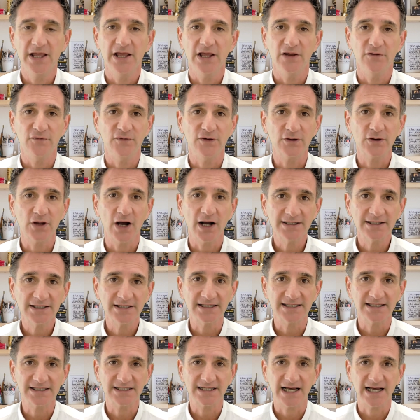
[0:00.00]
If you'd like to
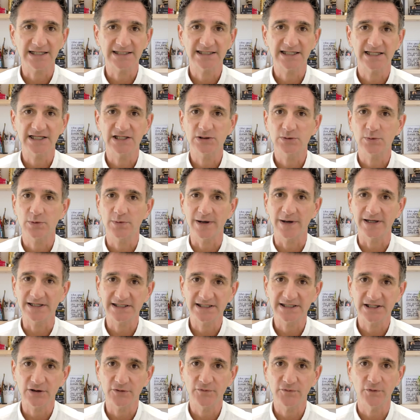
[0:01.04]
discuss this with
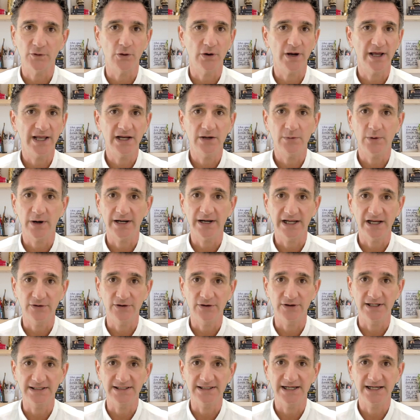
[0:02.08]
myself or anyone here
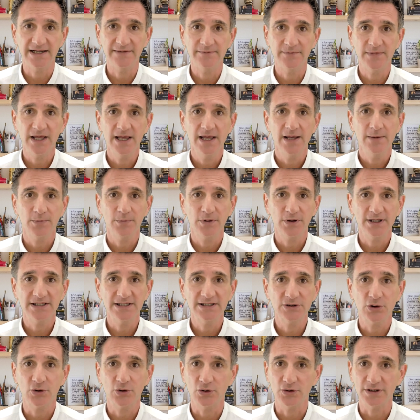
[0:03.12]
in the team, please
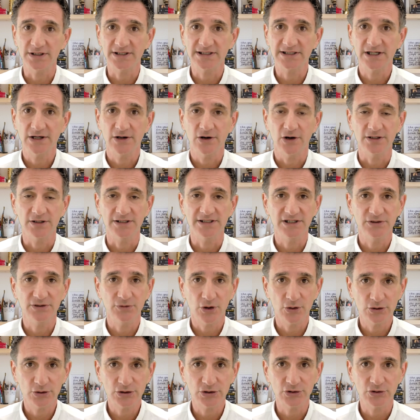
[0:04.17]
call us on
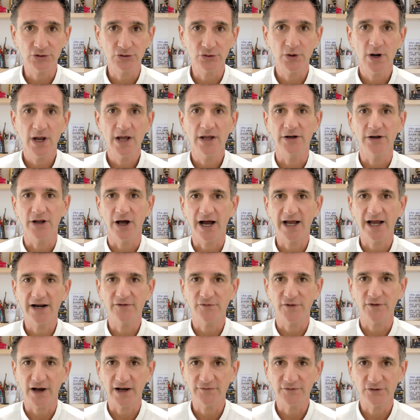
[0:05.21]
02
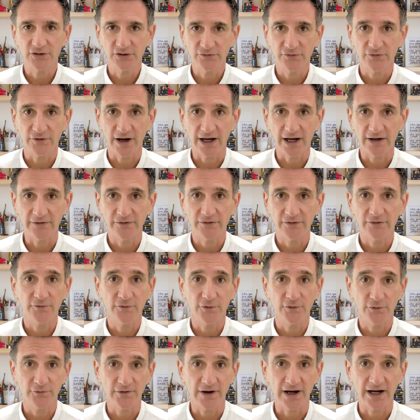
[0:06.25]
9525
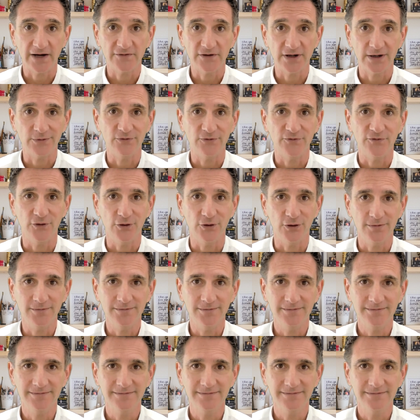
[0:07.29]
4544.